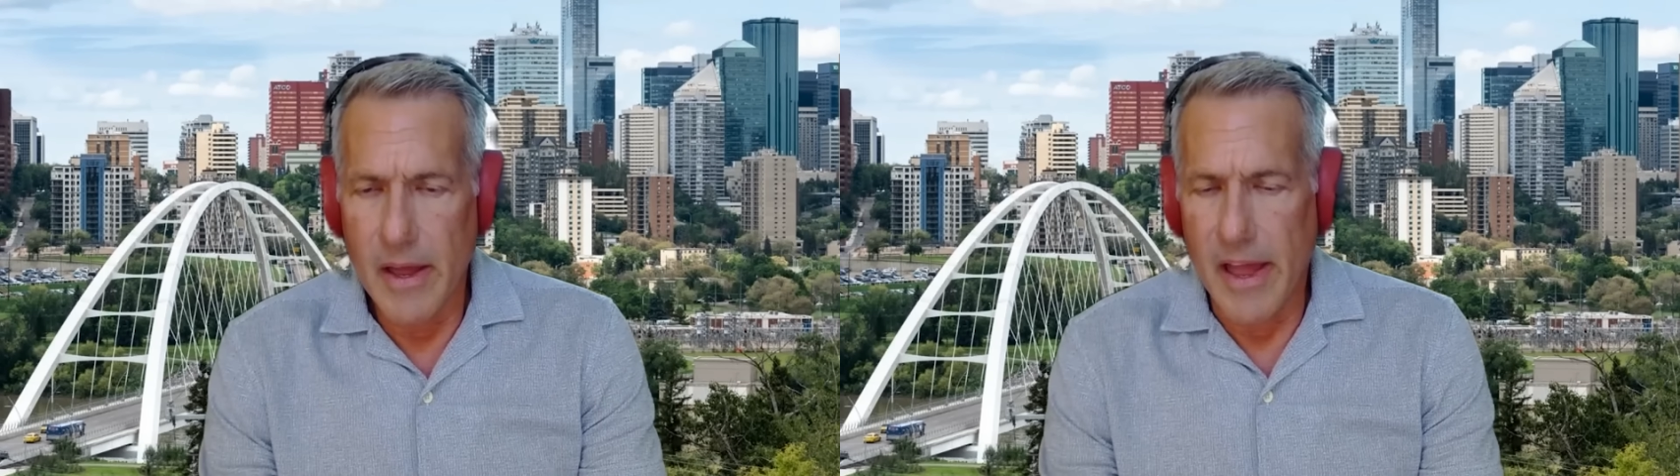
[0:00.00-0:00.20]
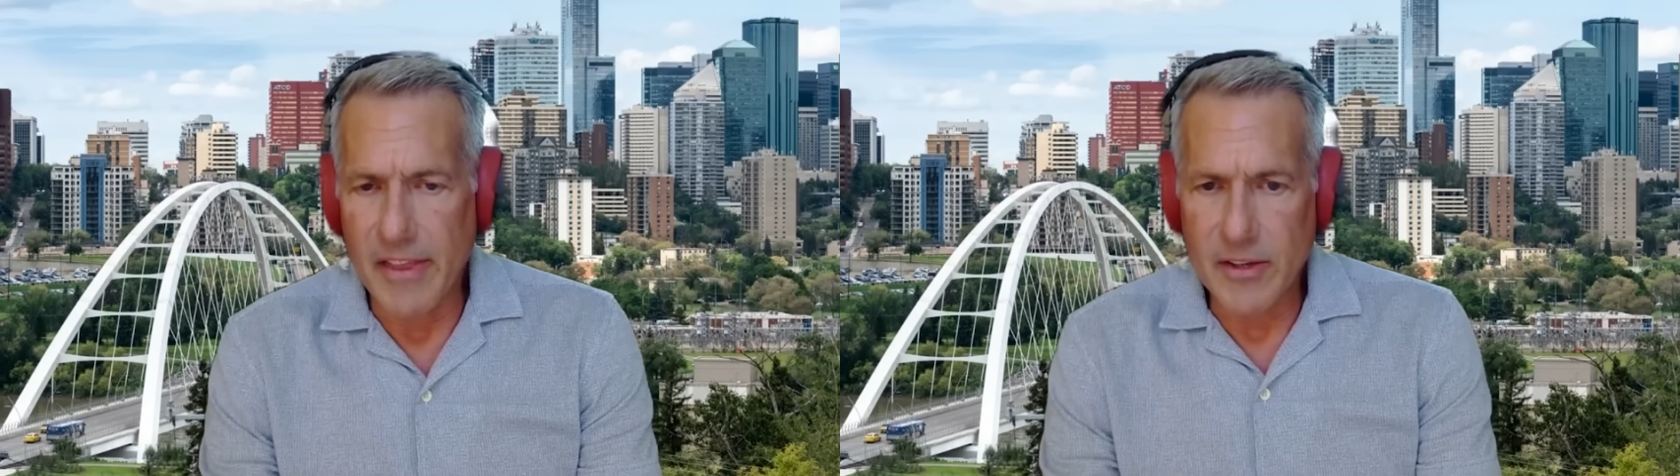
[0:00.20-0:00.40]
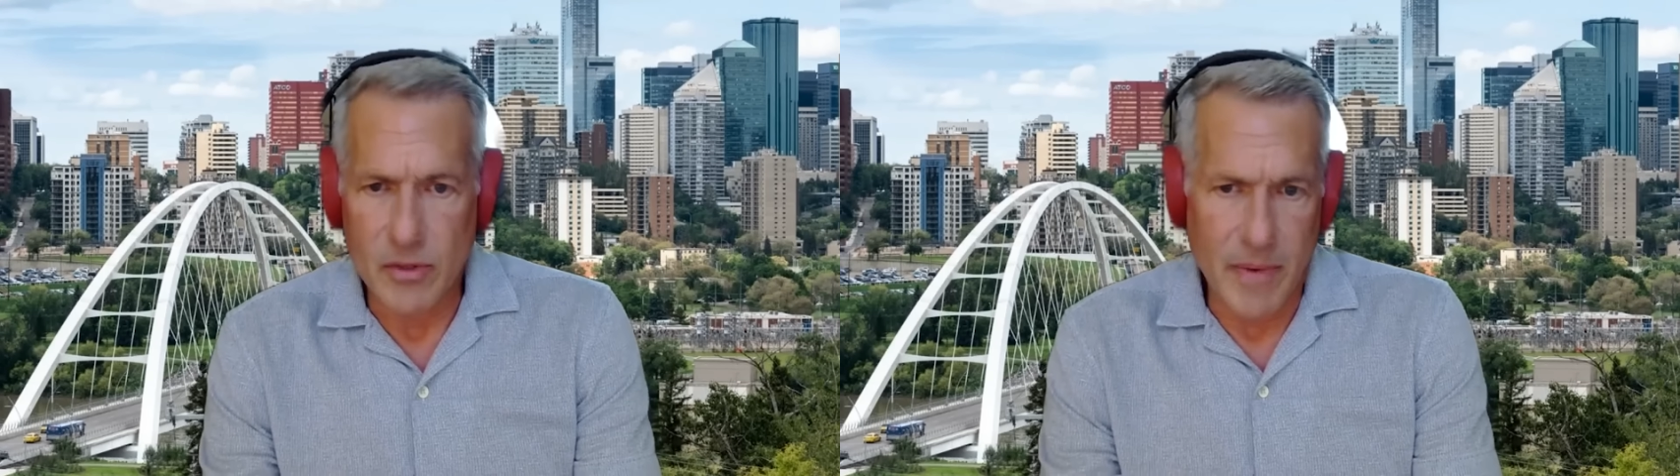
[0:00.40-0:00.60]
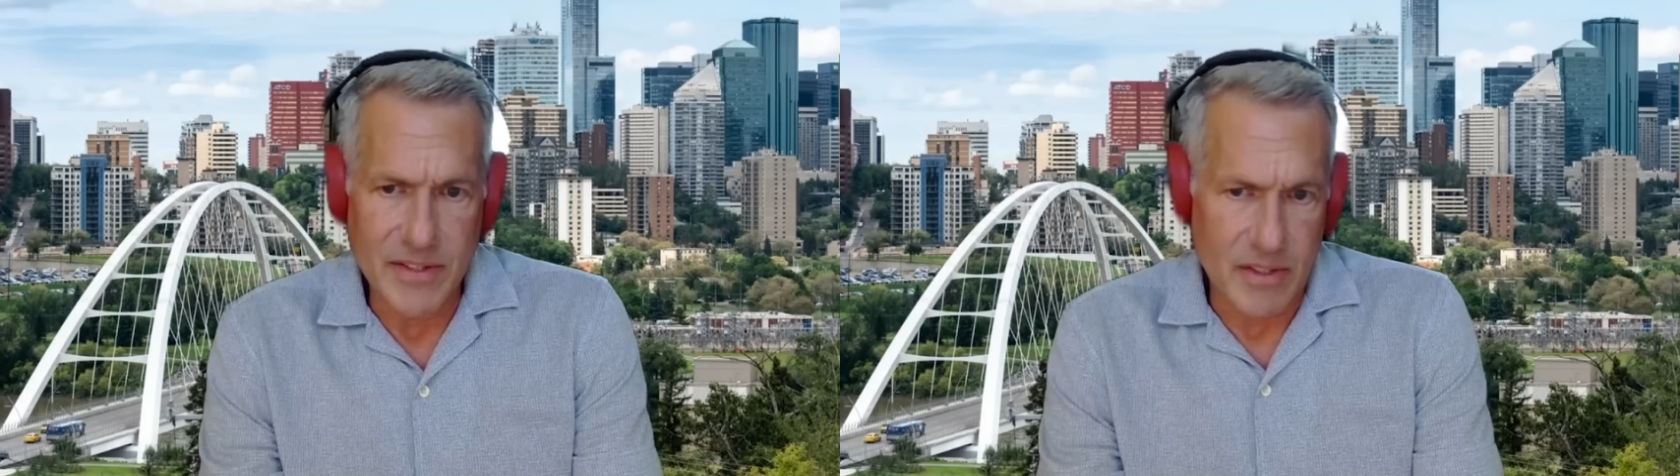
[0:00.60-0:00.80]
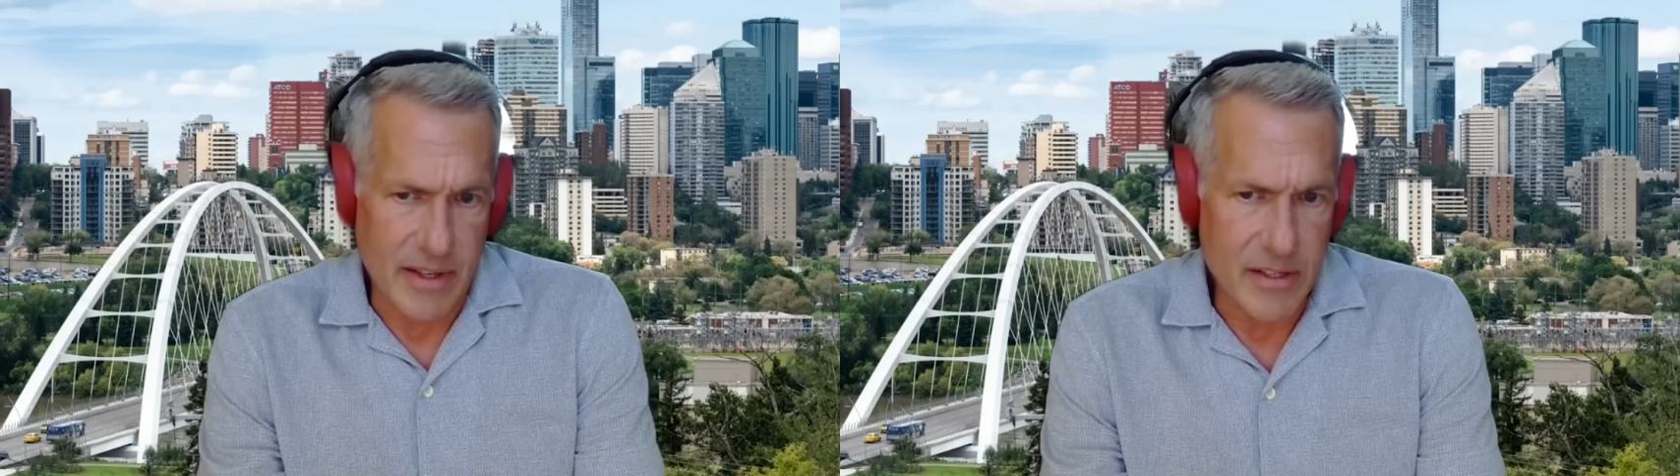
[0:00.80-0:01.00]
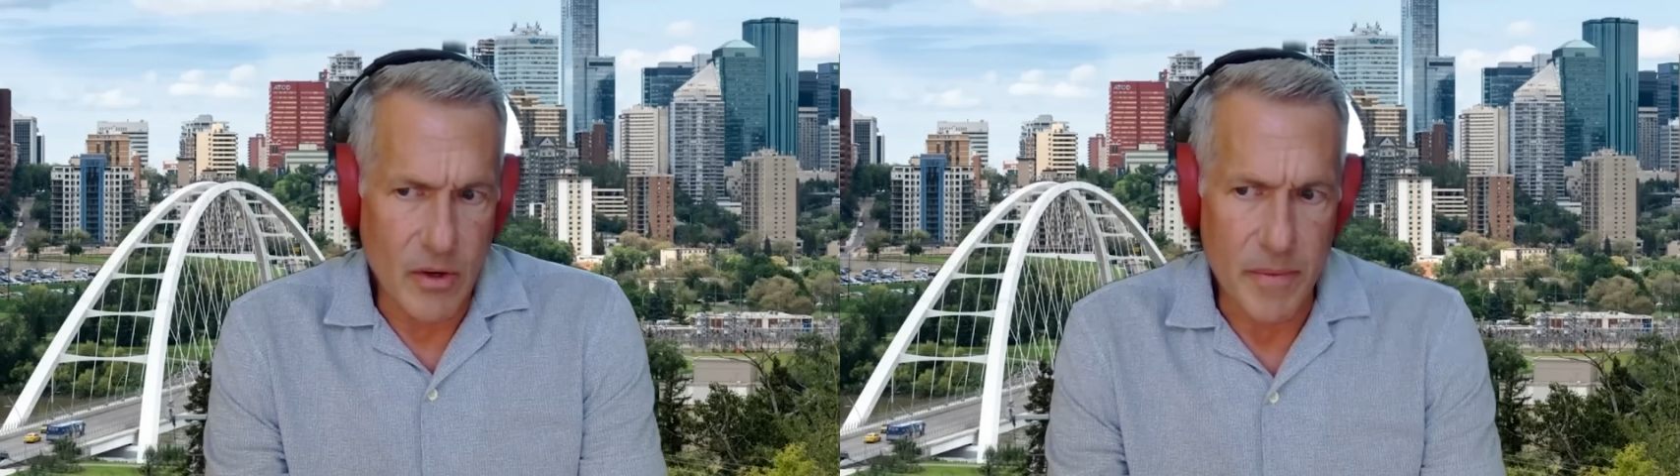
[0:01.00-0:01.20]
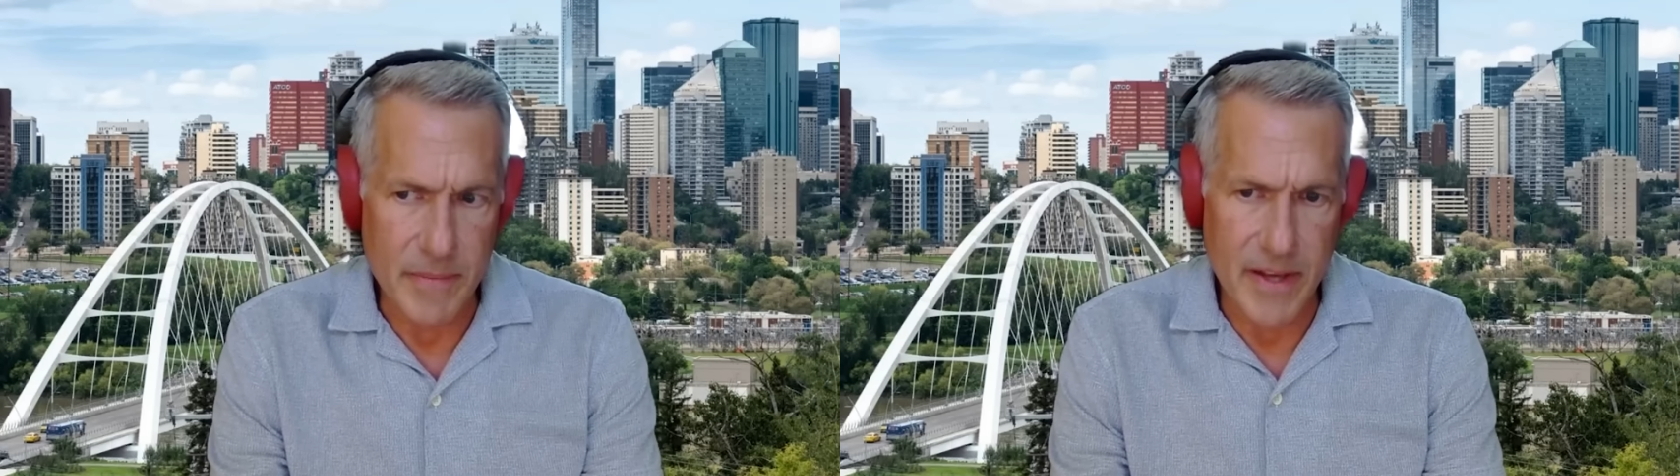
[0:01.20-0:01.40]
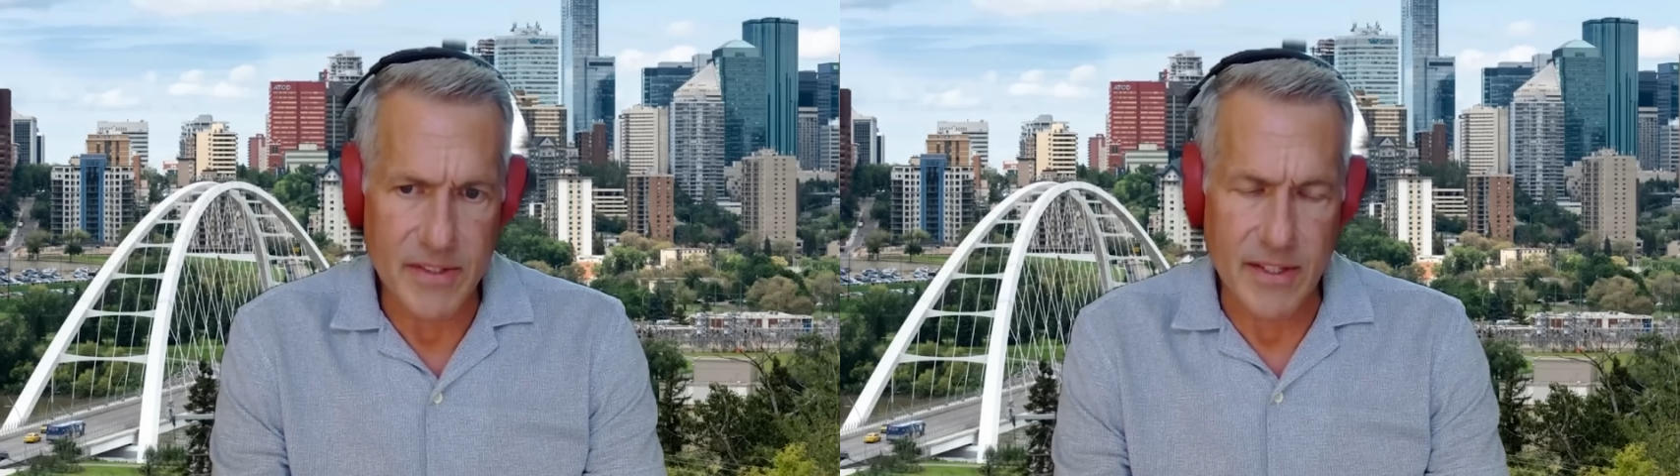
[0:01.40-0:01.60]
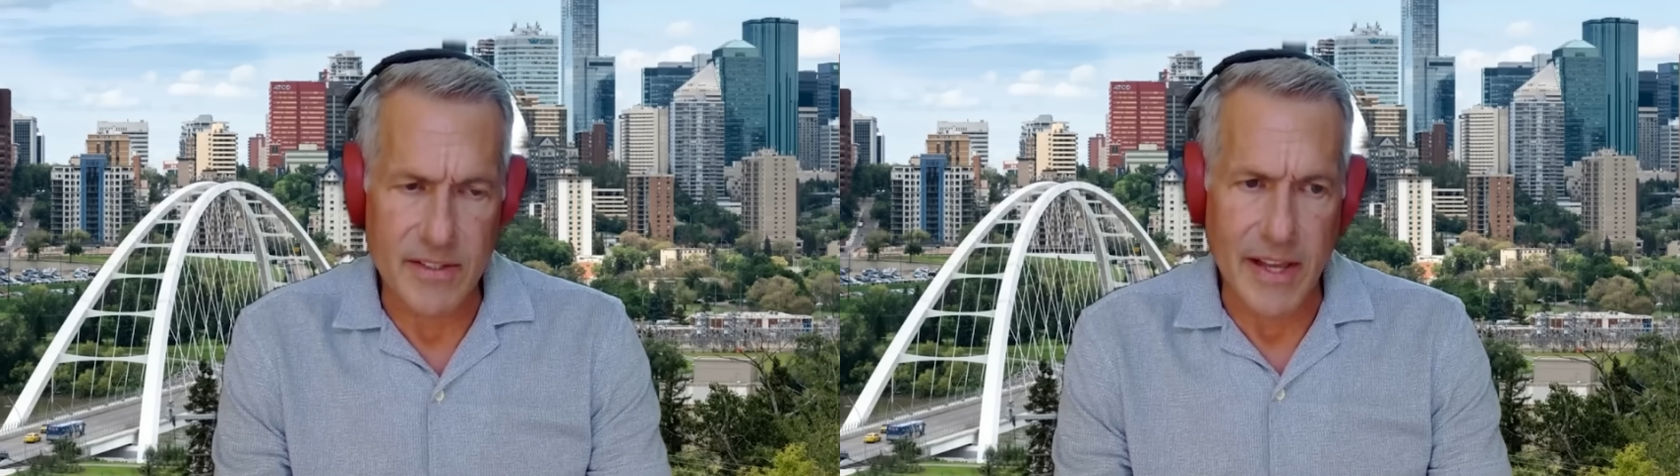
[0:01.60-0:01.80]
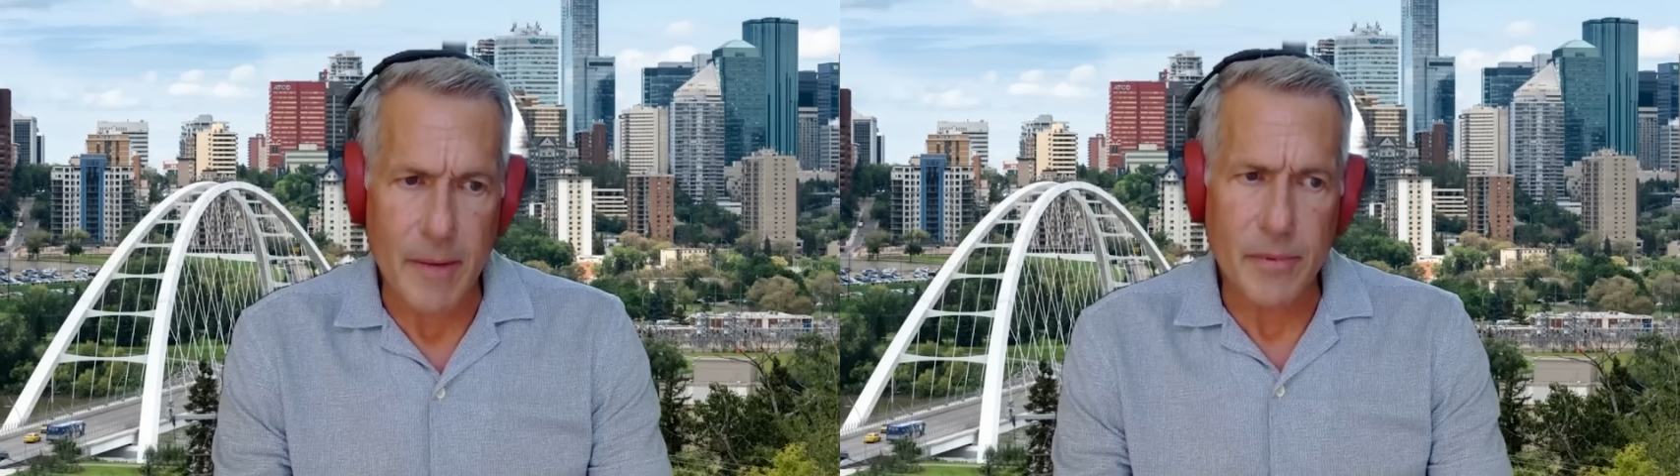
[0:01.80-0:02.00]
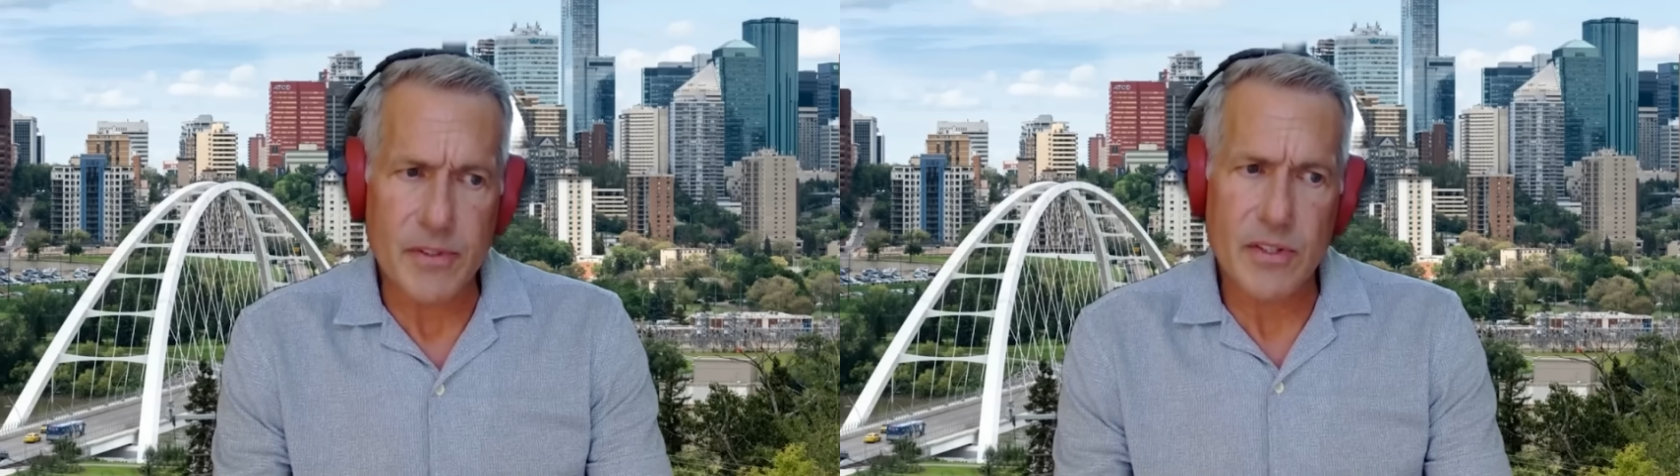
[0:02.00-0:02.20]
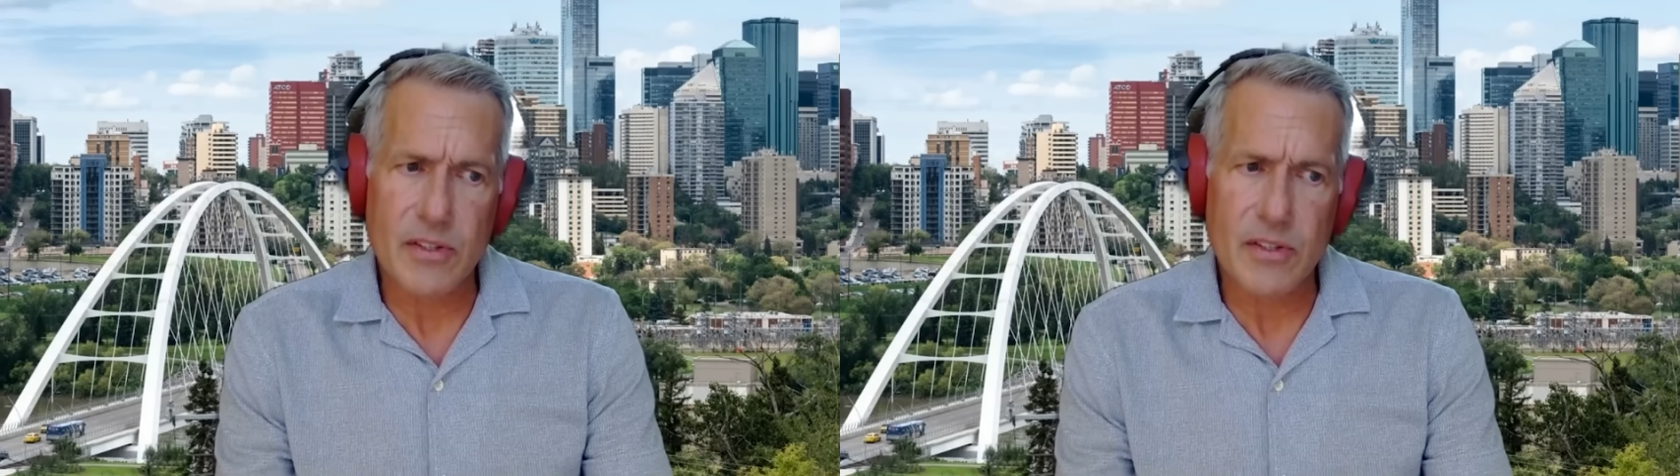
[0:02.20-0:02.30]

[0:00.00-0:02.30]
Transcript: And these are basic examples.